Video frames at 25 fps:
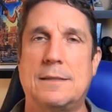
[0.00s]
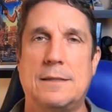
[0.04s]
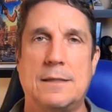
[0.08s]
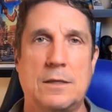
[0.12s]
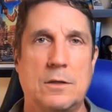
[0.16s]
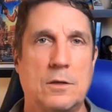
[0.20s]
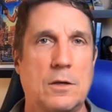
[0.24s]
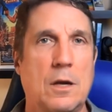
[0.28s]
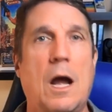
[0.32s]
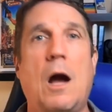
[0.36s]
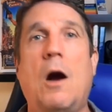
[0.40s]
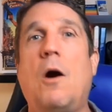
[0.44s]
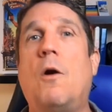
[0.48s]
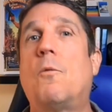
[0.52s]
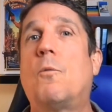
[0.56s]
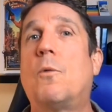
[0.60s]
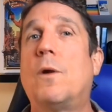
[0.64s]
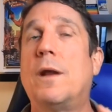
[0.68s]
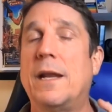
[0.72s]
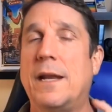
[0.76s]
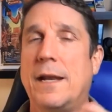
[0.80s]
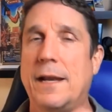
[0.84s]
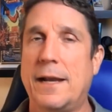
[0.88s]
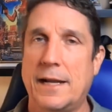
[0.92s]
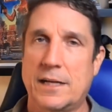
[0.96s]
and you go, I'll
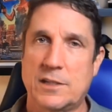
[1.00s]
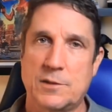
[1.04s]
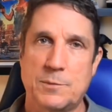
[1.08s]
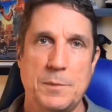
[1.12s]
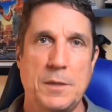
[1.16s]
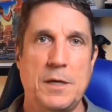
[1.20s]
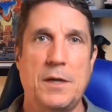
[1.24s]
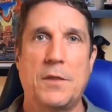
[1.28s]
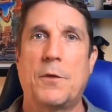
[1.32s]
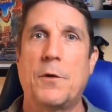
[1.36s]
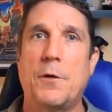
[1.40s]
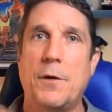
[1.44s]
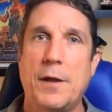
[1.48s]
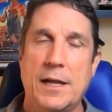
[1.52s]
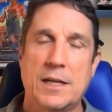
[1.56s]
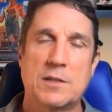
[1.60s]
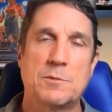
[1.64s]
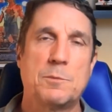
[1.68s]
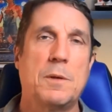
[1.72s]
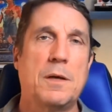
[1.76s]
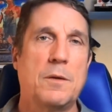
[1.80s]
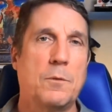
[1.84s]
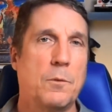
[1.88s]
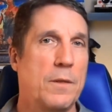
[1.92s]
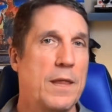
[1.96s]
run it next month and next
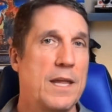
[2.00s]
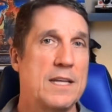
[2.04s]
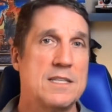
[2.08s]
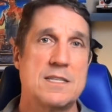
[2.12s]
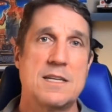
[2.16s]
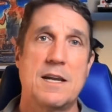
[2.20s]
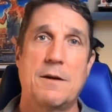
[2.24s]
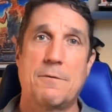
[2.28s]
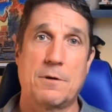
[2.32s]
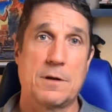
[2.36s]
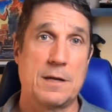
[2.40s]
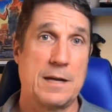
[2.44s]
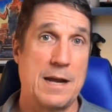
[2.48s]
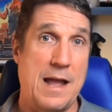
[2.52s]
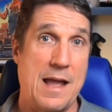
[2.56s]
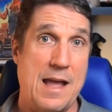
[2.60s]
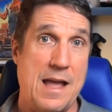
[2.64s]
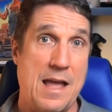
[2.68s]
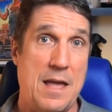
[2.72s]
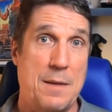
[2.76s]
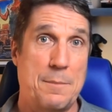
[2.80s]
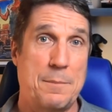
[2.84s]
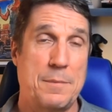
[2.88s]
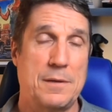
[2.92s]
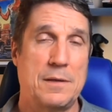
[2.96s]
month. Well, that's never going to
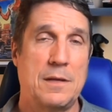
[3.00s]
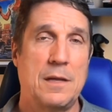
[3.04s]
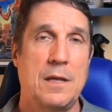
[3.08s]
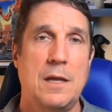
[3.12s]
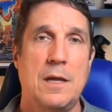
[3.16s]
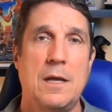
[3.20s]
happen.